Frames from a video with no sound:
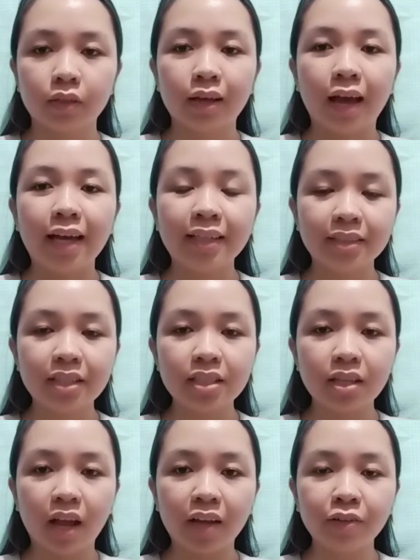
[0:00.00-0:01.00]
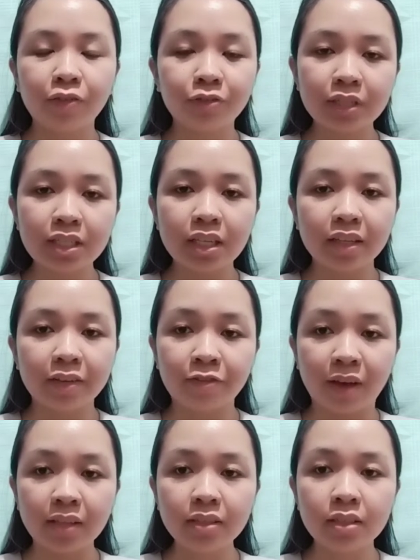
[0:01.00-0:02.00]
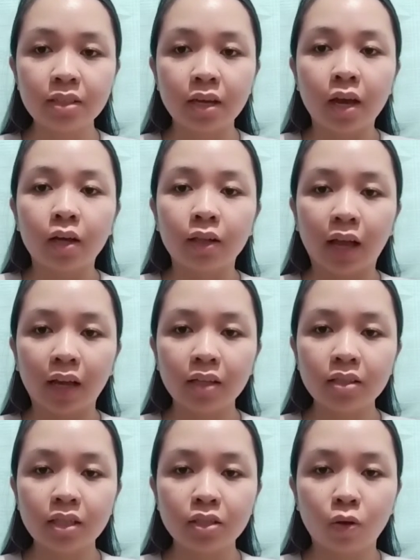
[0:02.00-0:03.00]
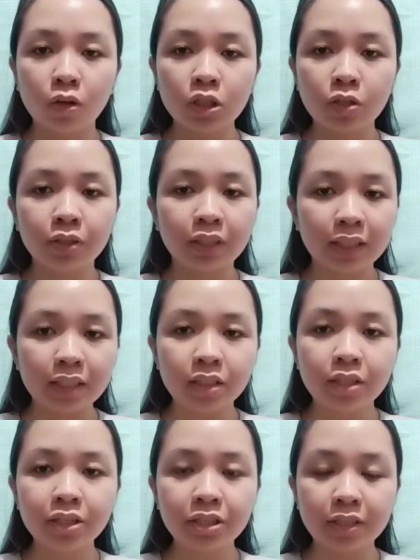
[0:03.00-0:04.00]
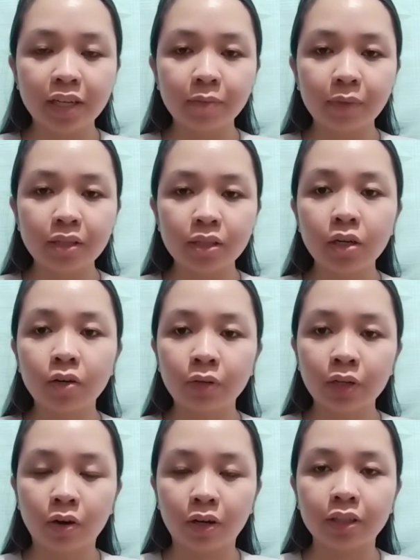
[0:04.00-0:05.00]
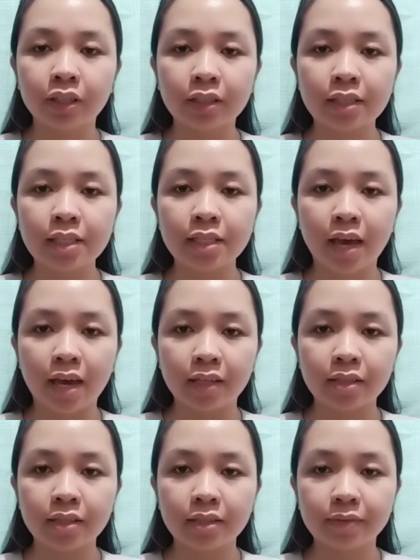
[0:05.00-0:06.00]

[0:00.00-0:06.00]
In this line of recent events, clients has also released their statements regarding this case.